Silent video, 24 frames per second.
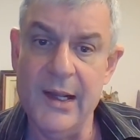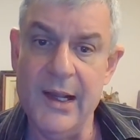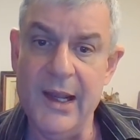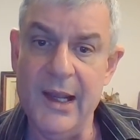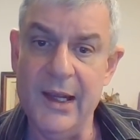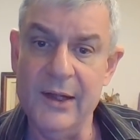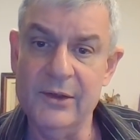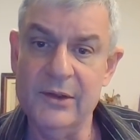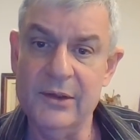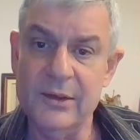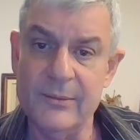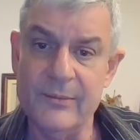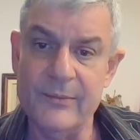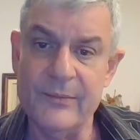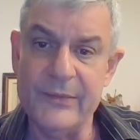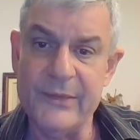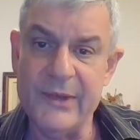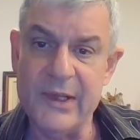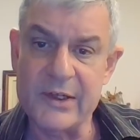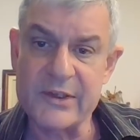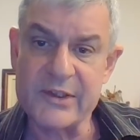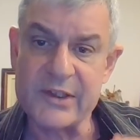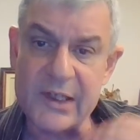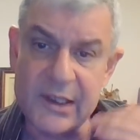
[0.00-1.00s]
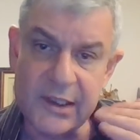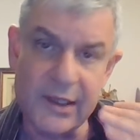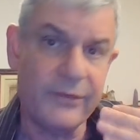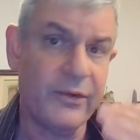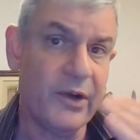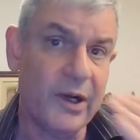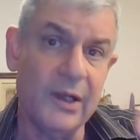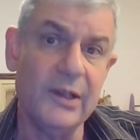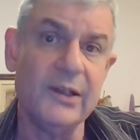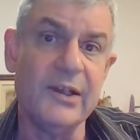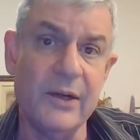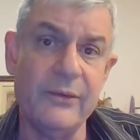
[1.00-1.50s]
And there are
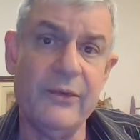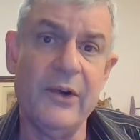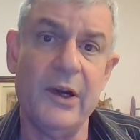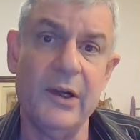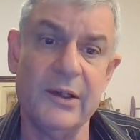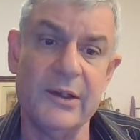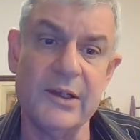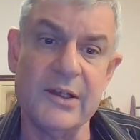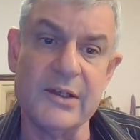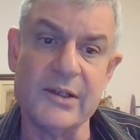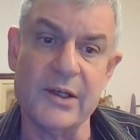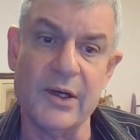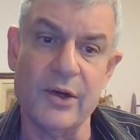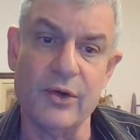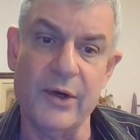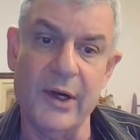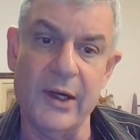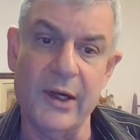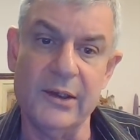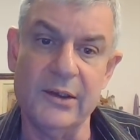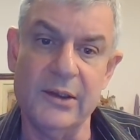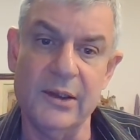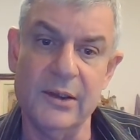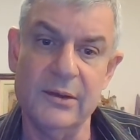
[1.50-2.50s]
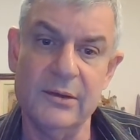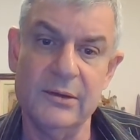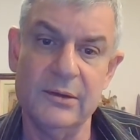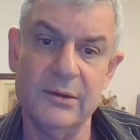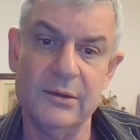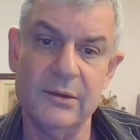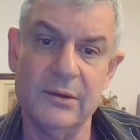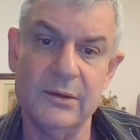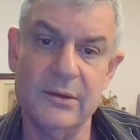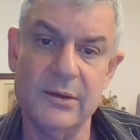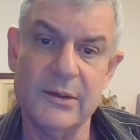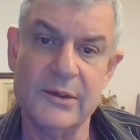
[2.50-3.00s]
significant difficulties in connecting.
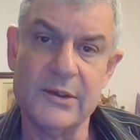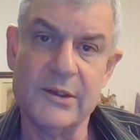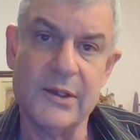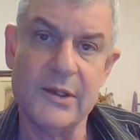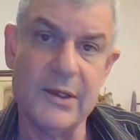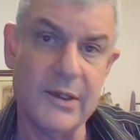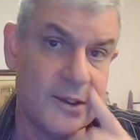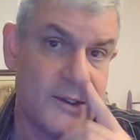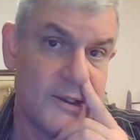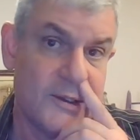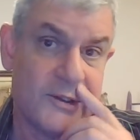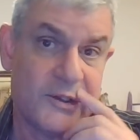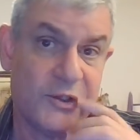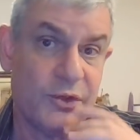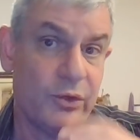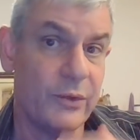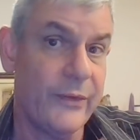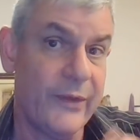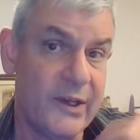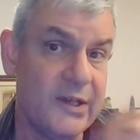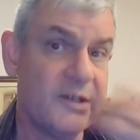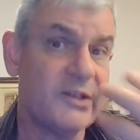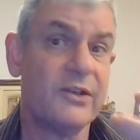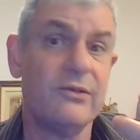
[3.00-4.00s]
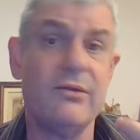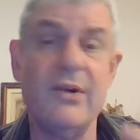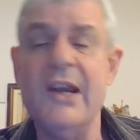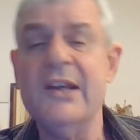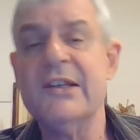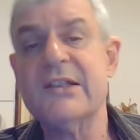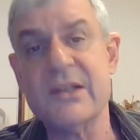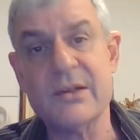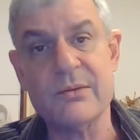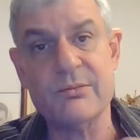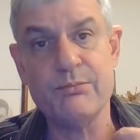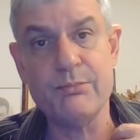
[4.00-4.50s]
So this
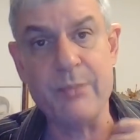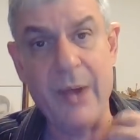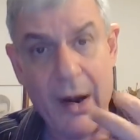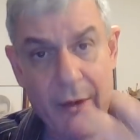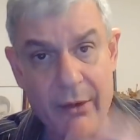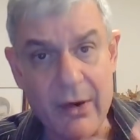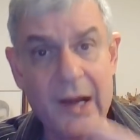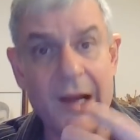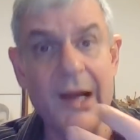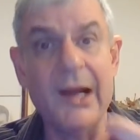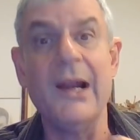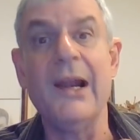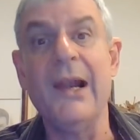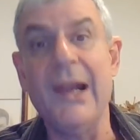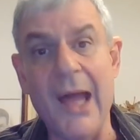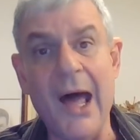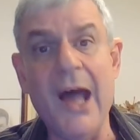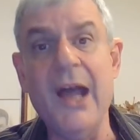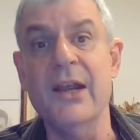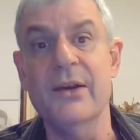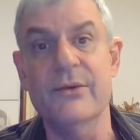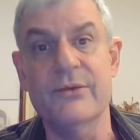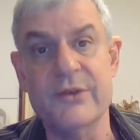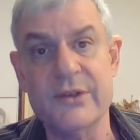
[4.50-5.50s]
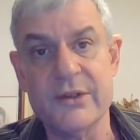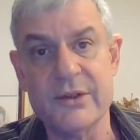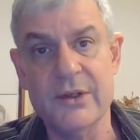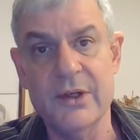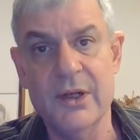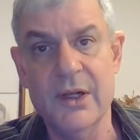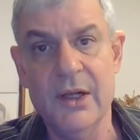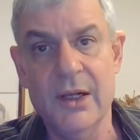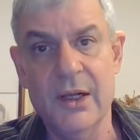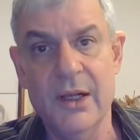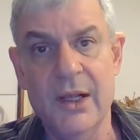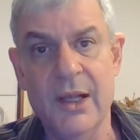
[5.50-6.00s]
creates parallel lives.
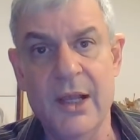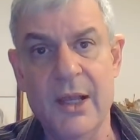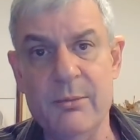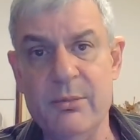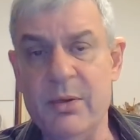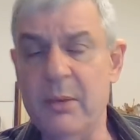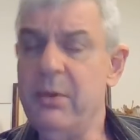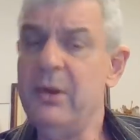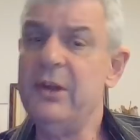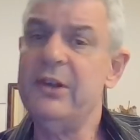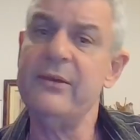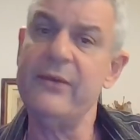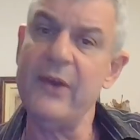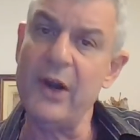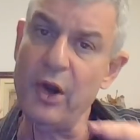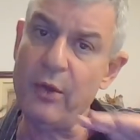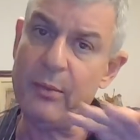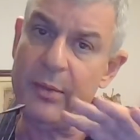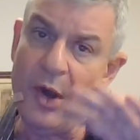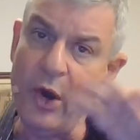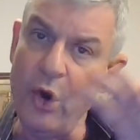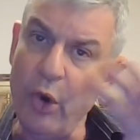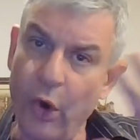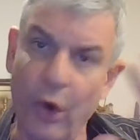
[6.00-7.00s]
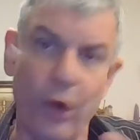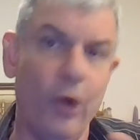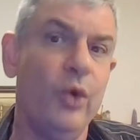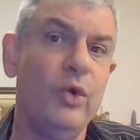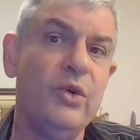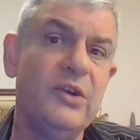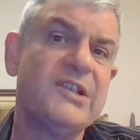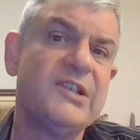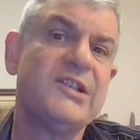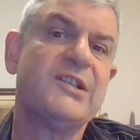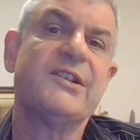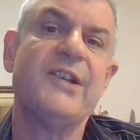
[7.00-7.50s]
People develop
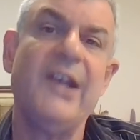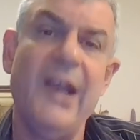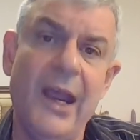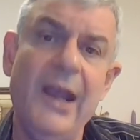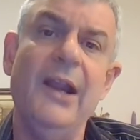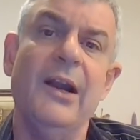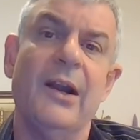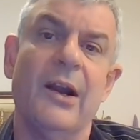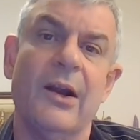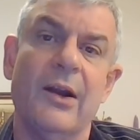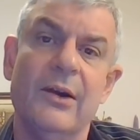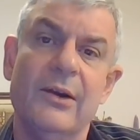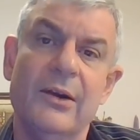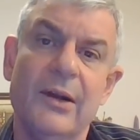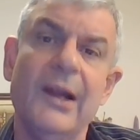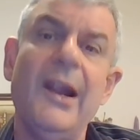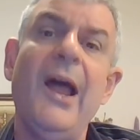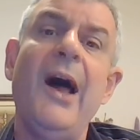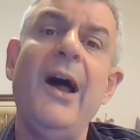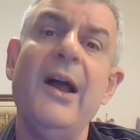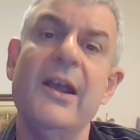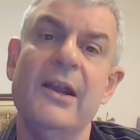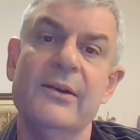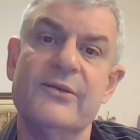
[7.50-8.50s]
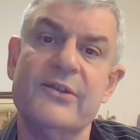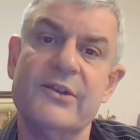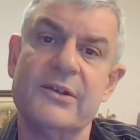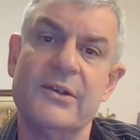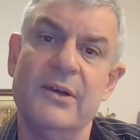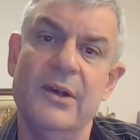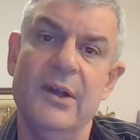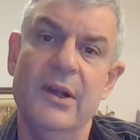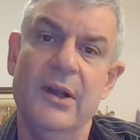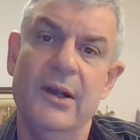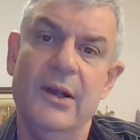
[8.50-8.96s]
whole-scale lives